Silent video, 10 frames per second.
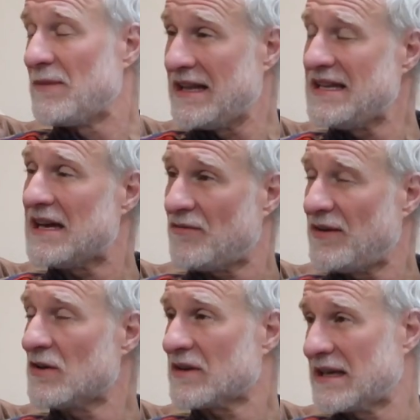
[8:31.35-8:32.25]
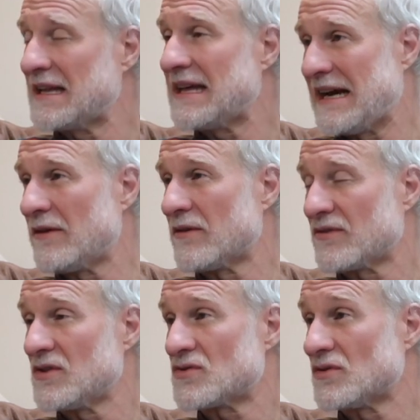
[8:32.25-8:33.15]
And yet fear can get out
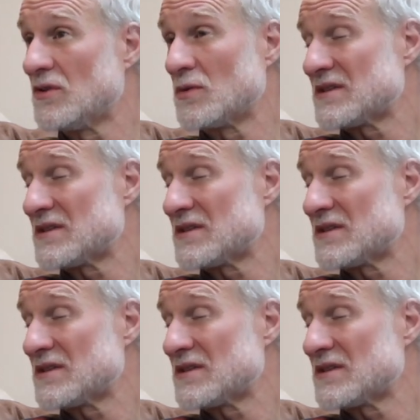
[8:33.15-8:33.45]
of control where